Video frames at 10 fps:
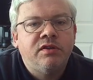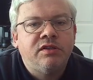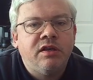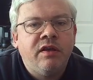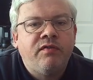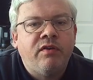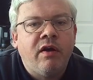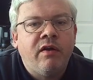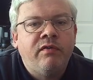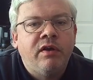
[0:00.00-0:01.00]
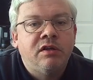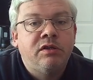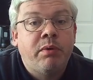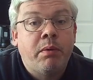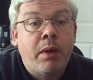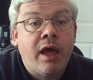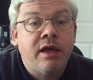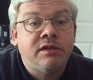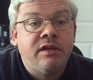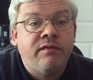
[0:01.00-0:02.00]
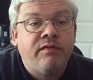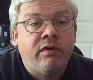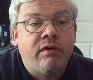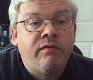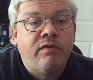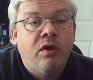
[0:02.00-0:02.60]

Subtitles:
e5 to prepare d5,